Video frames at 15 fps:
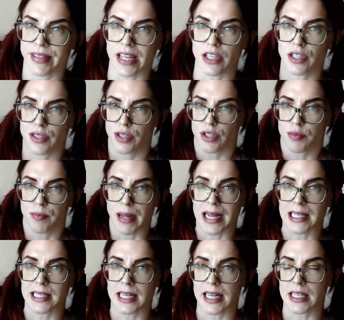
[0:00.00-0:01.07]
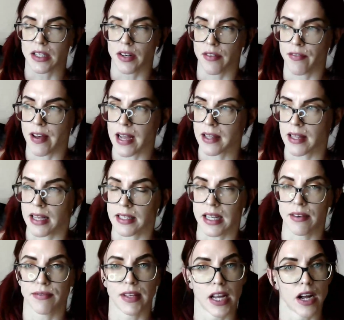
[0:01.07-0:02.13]
that's just basing it on the fact that
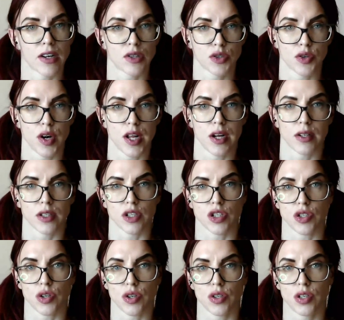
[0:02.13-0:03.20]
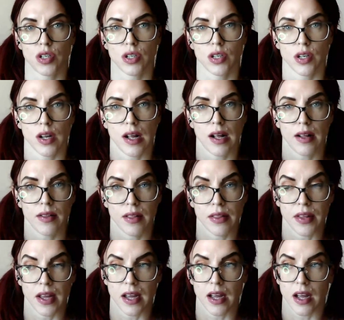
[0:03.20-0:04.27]
if they truly understood
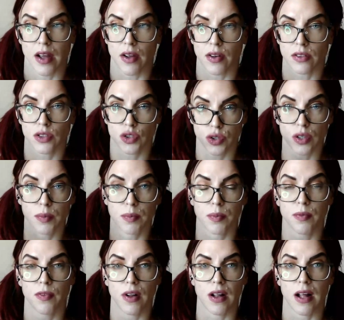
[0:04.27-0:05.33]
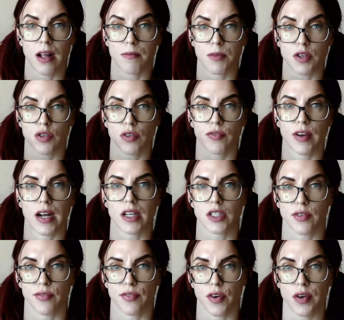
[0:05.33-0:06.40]
the true uh, the true
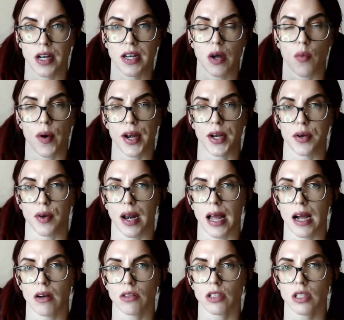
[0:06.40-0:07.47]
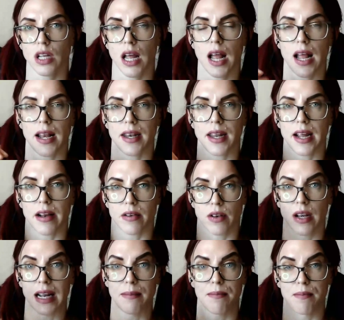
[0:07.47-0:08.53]
values of food and they weighed it all out and they
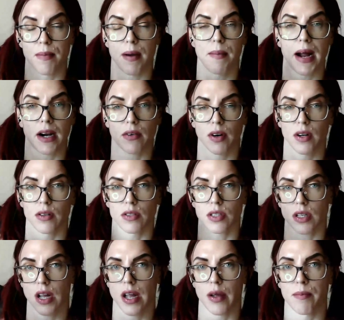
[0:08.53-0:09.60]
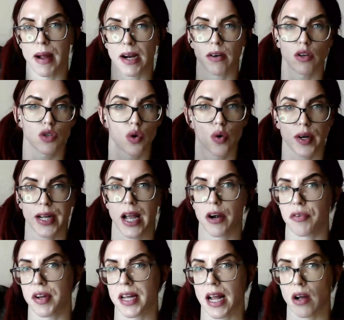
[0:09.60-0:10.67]
did my macros uh, macros or
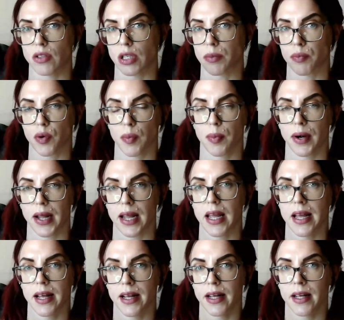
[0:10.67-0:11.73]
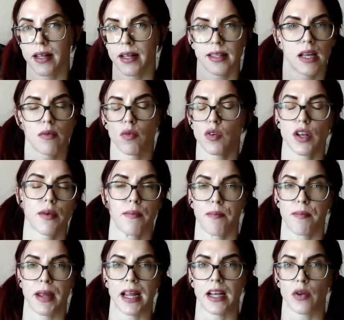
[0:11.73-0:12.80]
calorie counting properly they
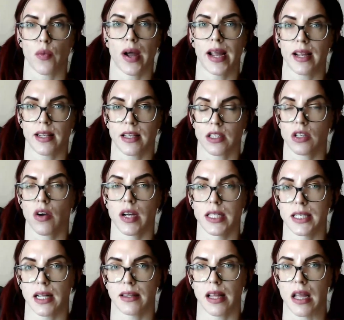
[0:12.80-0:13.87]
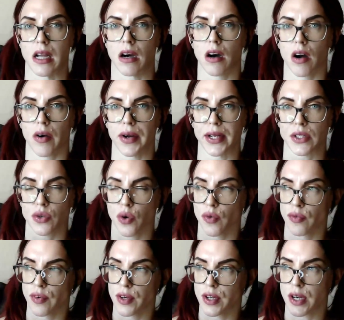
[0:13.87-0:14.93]
wouldn't be the way the size that they are it's
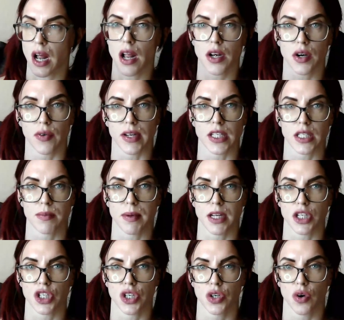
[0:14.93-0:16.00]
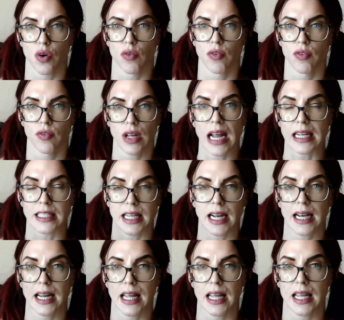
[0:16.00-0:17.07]
often an underestimation of
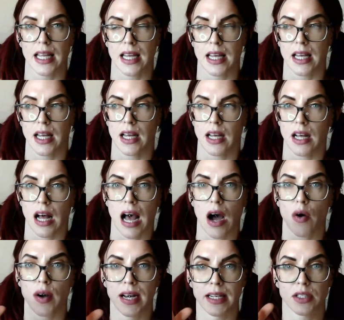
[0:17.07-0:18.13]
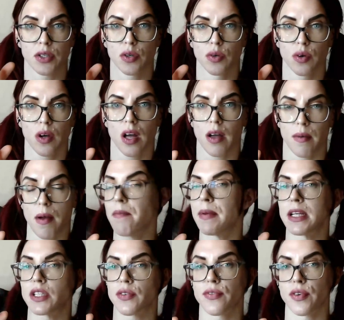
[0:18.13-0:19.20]
exactly how little a
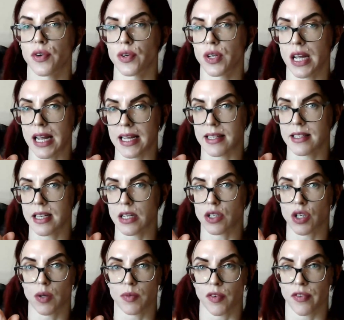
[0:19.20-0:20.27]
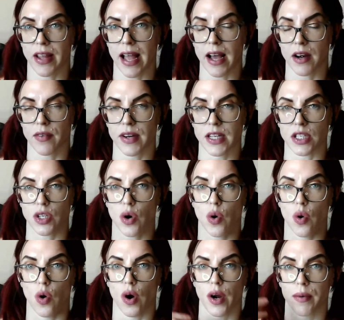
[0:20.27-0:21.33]
piece of food is in terms of calories
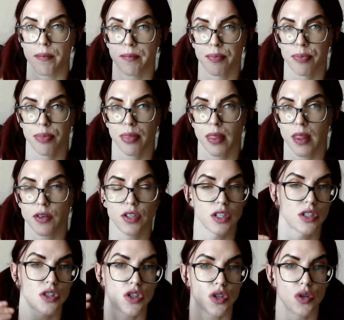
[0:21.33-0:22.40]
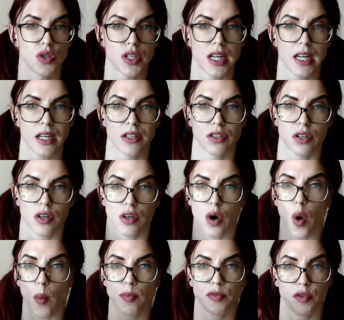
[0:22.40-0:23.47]
or just choosing to
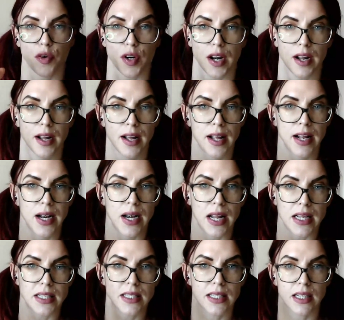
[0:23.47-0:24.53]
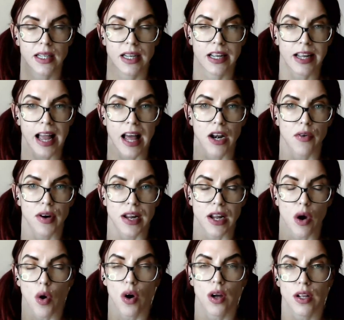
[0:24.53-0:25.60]
opt for the least
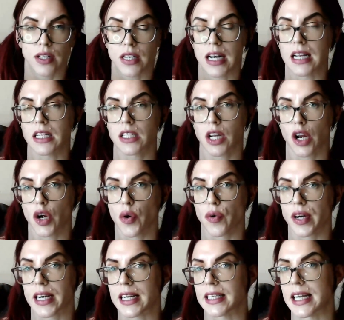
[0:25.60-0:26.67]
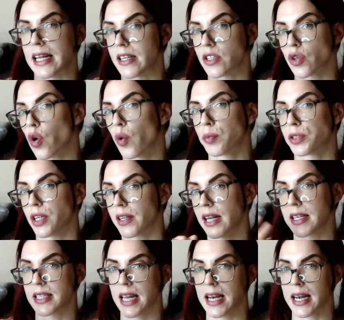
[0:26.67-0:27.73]
calorie uh, least calorically dense option
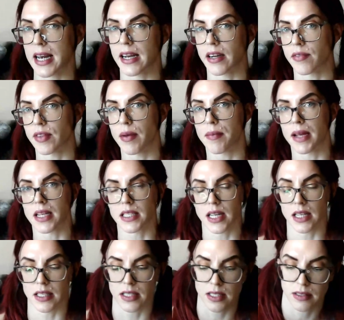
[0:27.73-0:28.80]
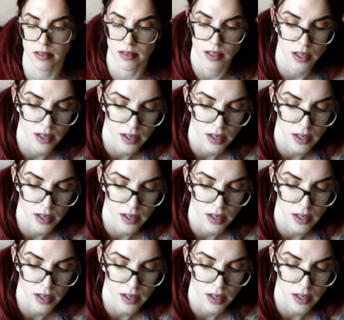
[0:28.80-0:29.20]
that's in there if that makes sense